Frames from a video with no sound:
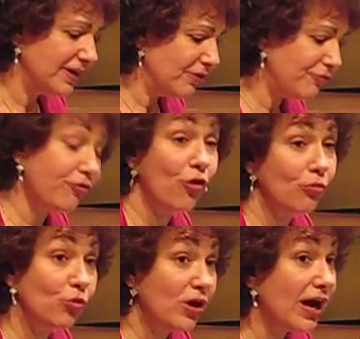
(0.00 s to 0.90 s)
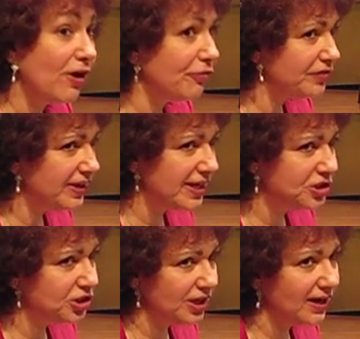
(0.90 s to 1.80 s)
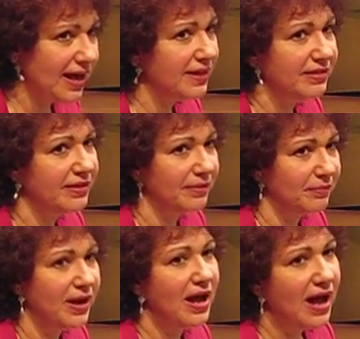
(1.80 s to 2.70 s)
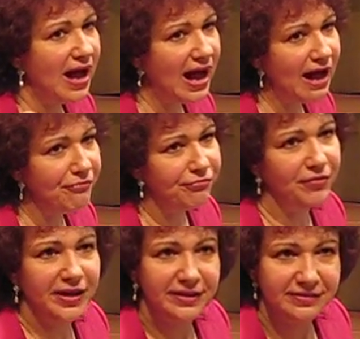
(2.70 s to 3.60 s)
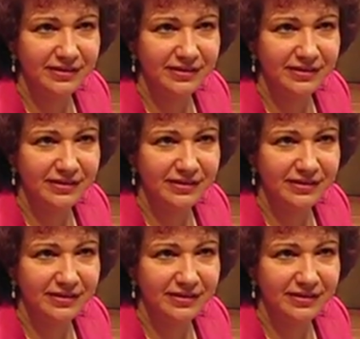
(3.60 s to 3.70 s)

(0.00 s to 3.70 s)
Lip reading: formula of the national anthem, half and